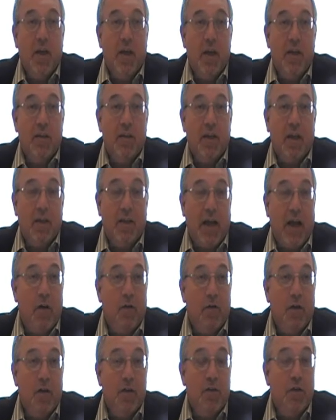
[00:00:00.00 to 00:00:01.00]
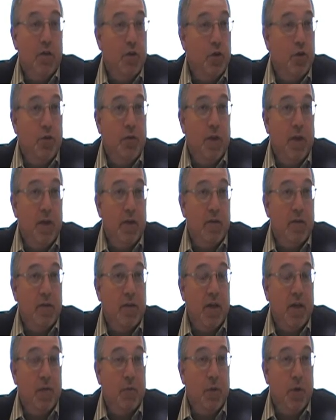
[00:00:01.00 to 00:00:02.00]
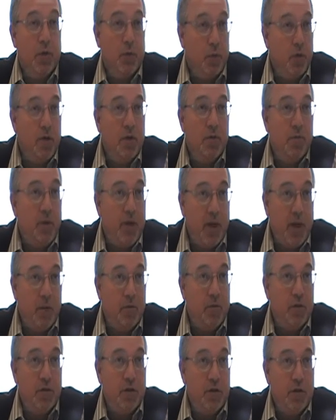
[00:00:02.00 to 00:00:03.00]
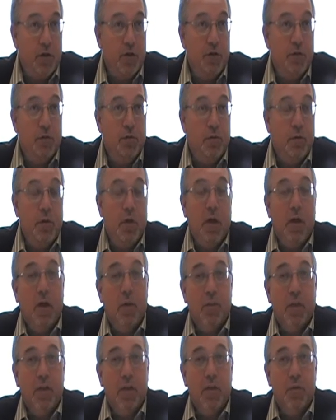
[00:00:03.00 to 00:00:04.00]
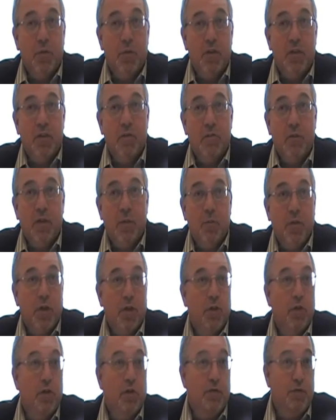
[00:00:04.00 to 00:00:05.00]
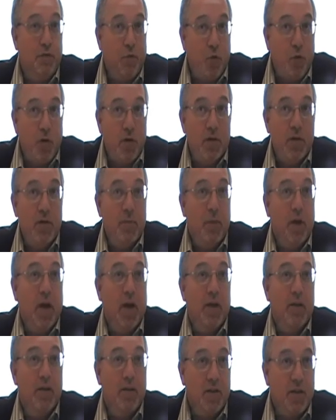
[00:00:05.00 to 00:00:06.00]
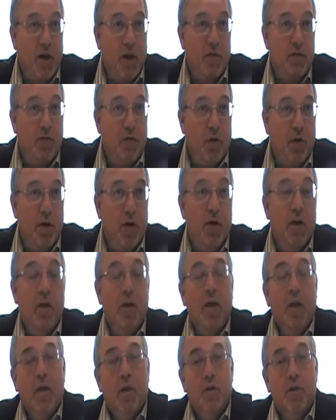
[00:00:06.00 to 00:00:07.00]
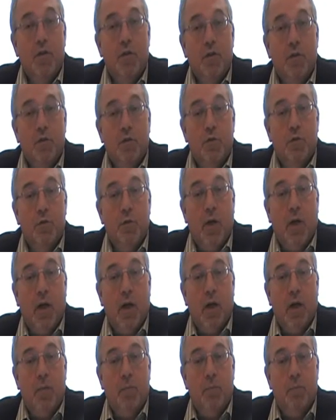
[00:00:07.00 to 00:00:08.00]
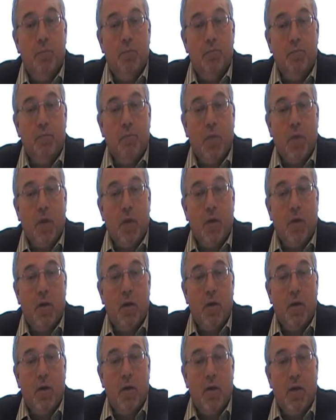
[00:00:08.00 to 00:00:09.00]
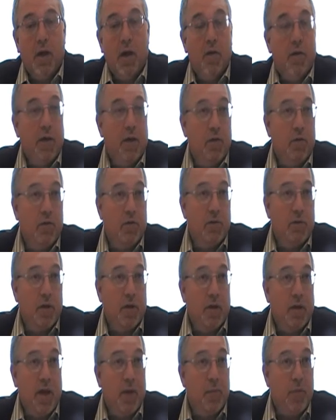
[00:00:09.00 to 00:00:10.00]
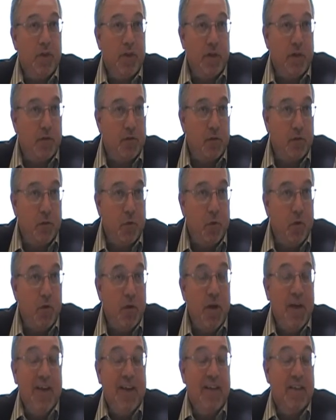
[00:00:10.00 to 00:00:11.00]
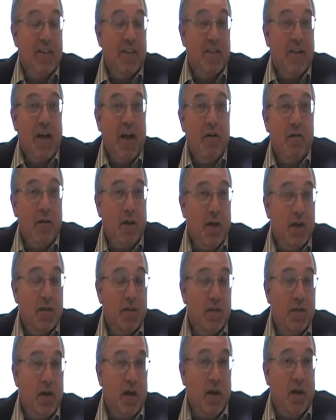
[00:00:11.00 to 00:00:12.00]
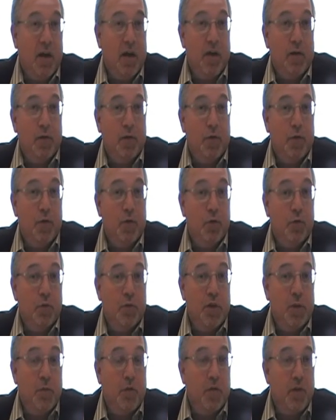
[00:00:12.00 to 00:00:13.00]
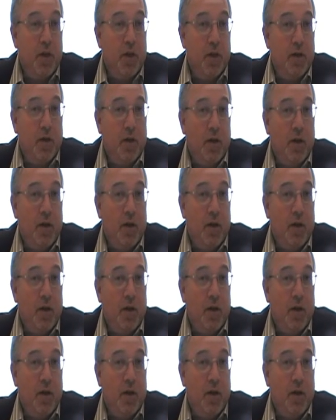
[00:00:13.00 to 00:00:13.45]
It's allowed us to do things that we wouldn't be able to do because we simply couldn't afford to buy the software to carry out that particular role. It's allowed us through some of the